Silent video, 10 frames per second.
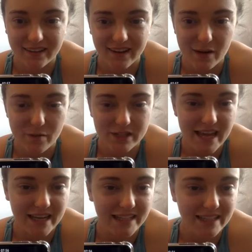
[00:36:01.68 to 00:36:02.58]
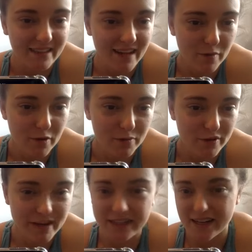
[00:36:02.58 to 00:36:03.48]
Come on, Sally. Come on,
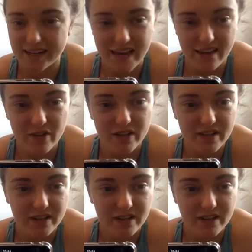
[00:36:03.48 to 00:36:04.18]
Maria. Nice, David.